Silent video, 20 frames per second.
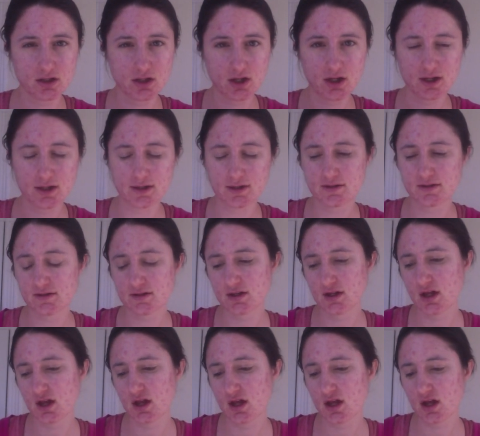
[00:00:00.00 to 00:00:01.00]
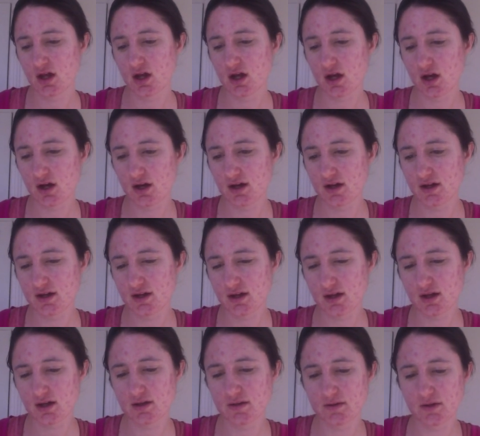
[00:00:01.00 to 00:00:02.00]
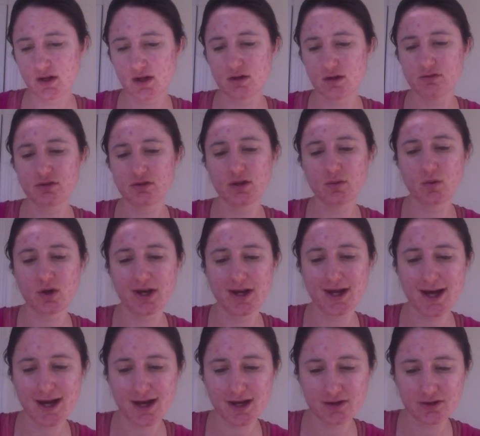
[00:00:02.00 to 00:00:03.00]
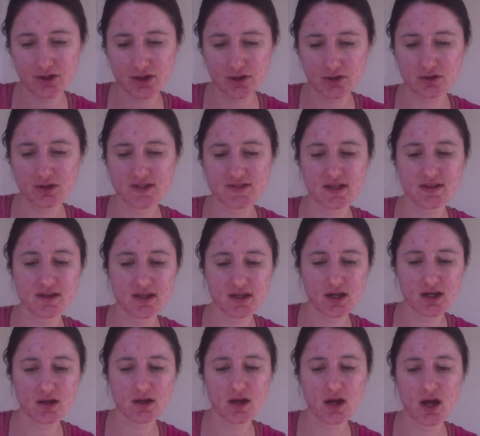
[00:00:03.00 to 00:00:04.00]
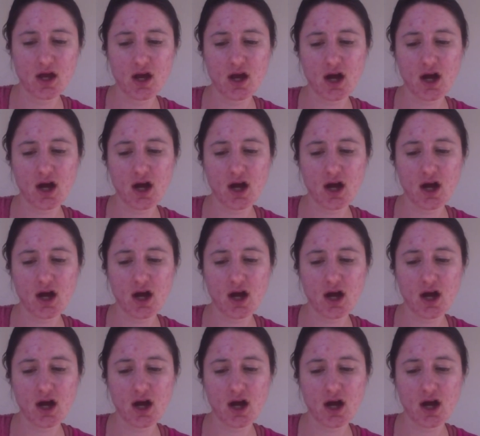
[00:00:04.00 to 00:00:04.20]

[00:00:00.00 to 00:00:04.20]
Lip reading: And I really want to hack the code, because I think I